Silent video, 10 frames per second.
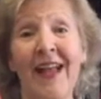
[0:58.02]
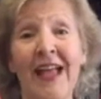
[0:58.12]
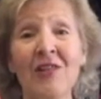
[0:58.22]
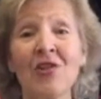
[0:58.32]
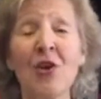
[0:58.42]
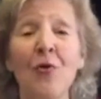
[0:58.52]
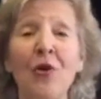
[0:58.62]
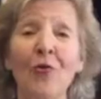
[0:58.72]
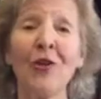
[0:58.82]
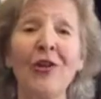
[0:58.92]
And so,
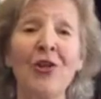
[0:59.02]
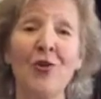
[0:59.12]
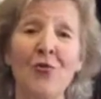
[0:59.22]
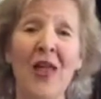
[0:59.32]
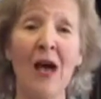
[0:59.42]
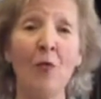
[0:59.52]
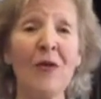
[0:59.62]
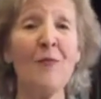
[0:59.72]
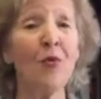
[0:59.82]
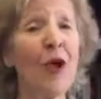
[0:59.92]
in order to do that,
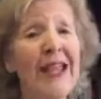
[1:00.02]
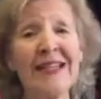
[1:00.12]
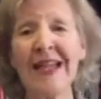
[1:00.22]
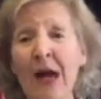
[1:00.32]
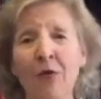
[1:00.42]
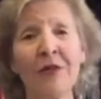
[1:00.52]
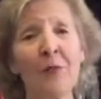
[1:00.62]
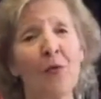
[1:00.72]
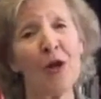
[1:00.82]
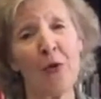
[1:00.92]
we break down the
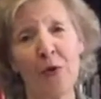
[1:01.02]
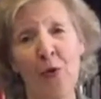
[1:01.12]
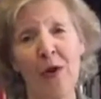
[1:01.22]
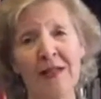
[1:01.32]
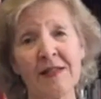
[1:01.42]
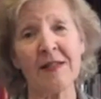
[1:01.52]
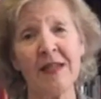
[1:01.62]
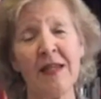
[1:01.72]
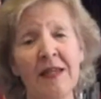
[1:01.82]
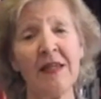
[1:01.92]
prayer requests
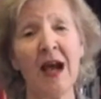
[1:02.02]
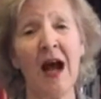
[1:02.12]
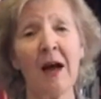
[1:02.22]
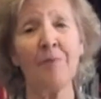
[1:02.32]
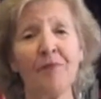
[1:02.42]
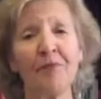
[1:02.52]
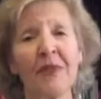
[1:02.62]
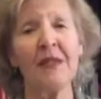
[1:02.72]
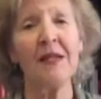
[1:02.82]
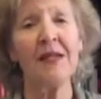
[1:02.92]
in um,
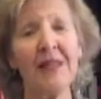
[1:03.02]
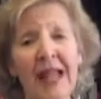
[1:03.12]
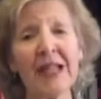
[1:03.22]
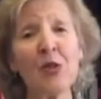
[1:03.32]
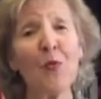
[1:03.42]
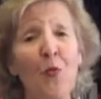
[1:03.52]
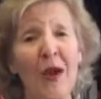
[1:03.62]
tangible